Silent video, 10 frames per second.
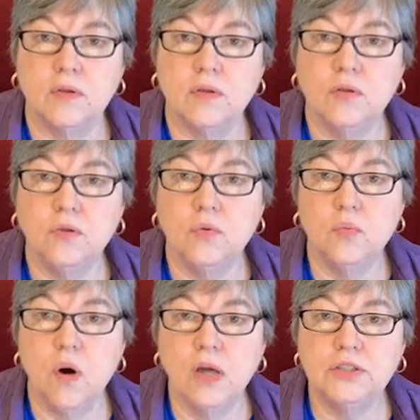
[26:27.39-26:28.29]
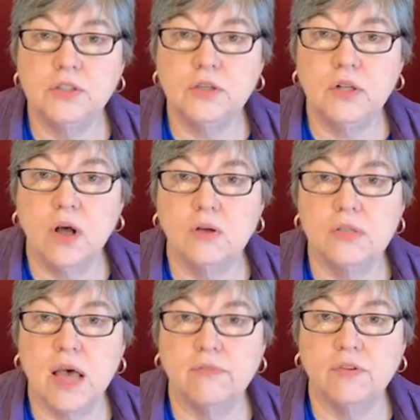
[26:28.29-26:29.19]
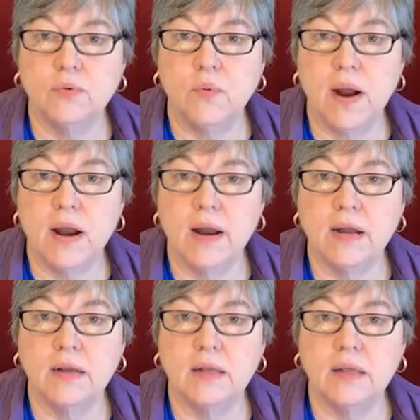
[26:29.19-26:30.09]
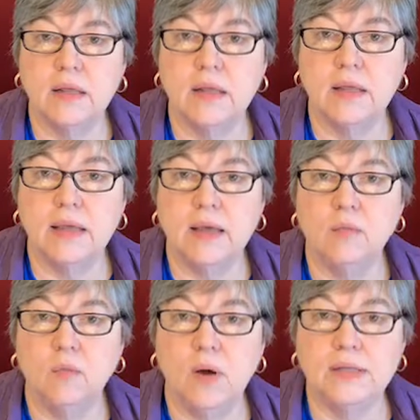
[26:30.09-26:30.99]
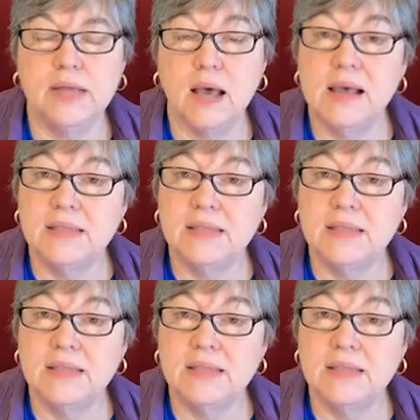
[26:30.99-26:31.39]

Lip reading: Do you wash your clothes after wearing it one time?